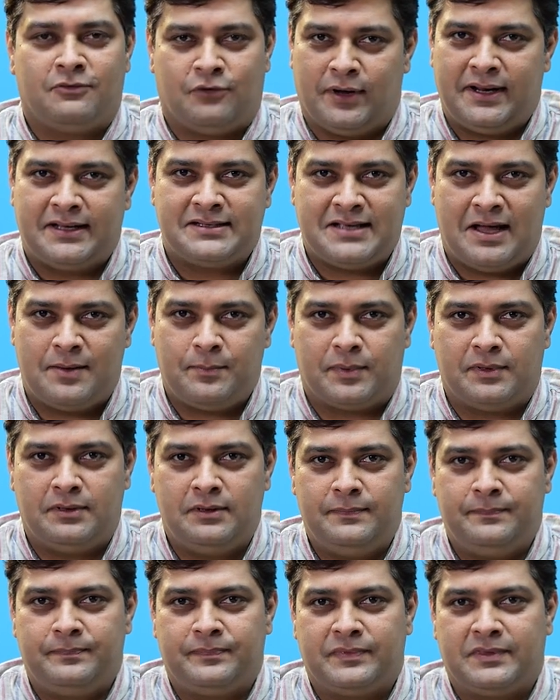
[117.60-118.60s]
For
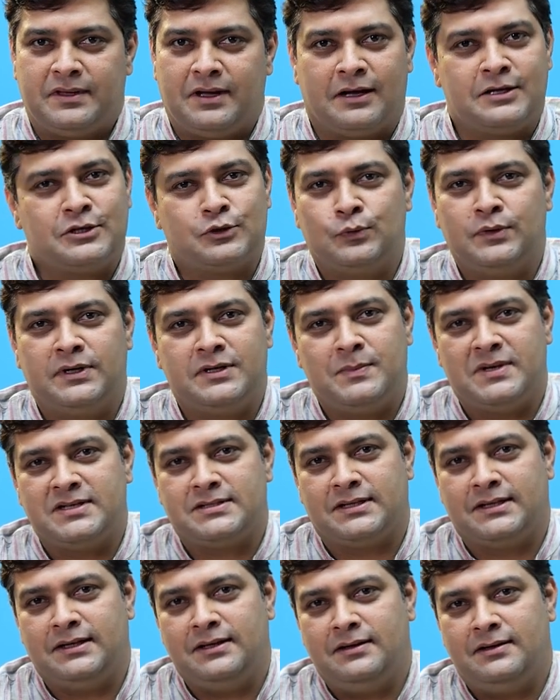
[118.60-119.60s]
example, a student may
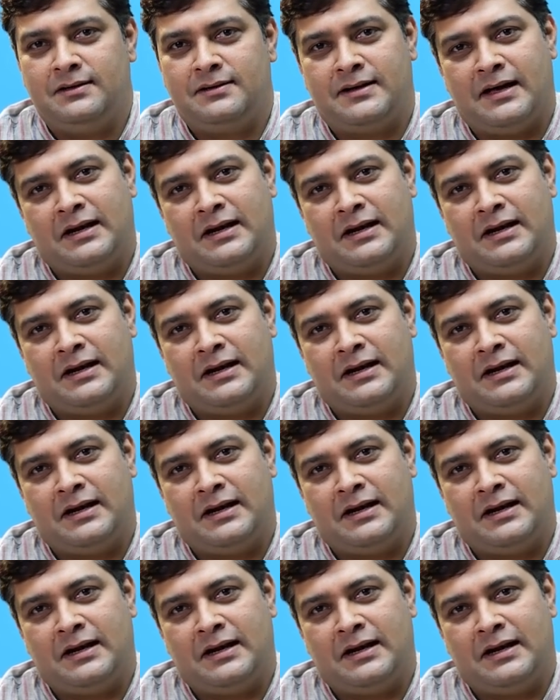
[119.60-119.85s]
say